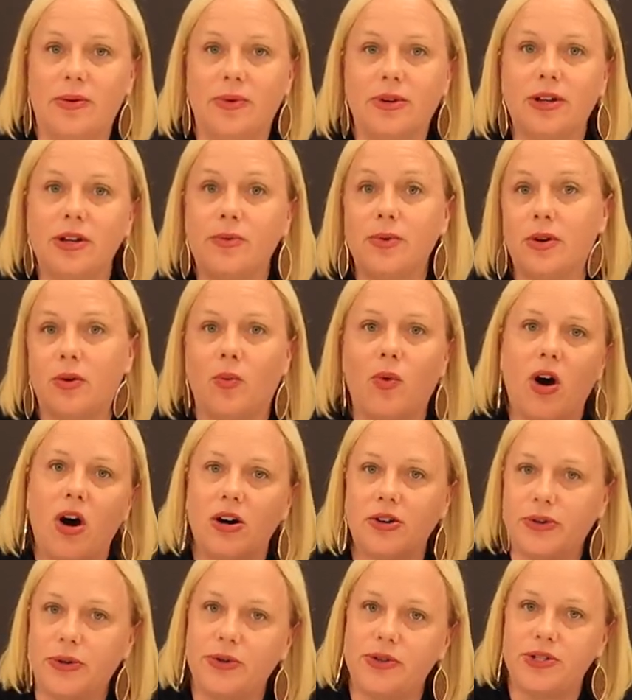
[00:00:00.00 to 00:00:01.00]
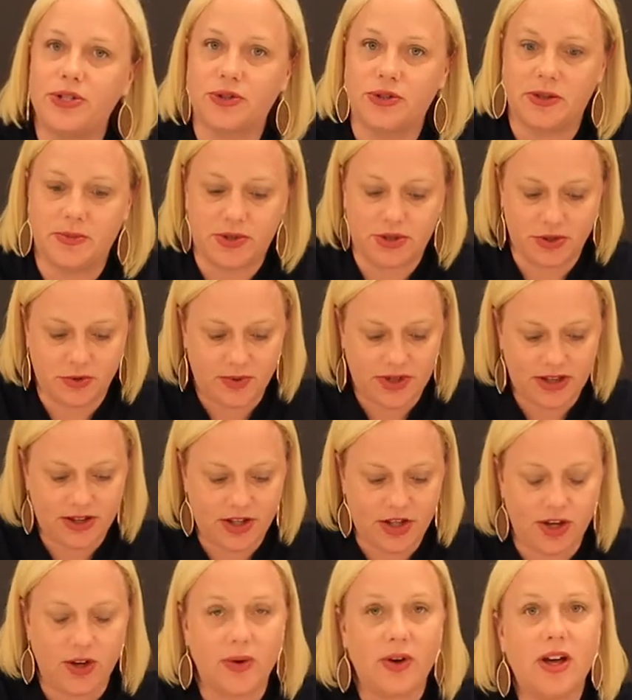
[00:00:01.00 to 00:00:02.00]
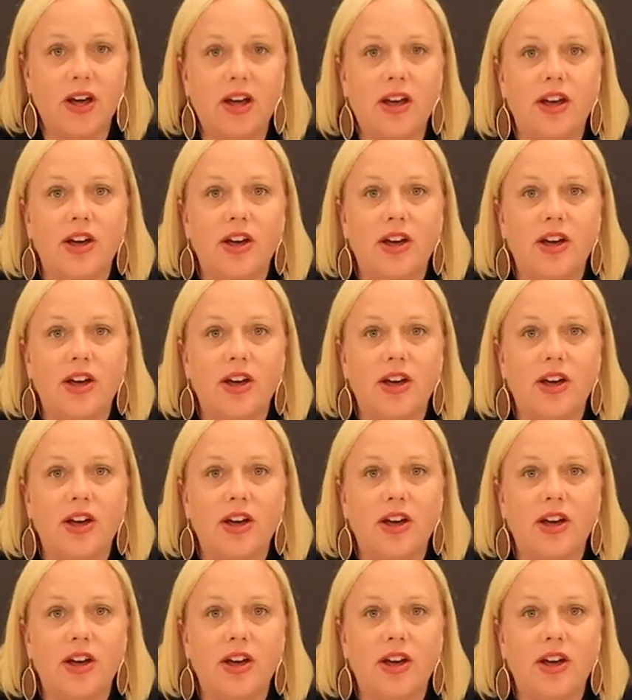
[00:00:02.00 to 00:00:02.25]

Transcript: really want to walk through the scripture with you.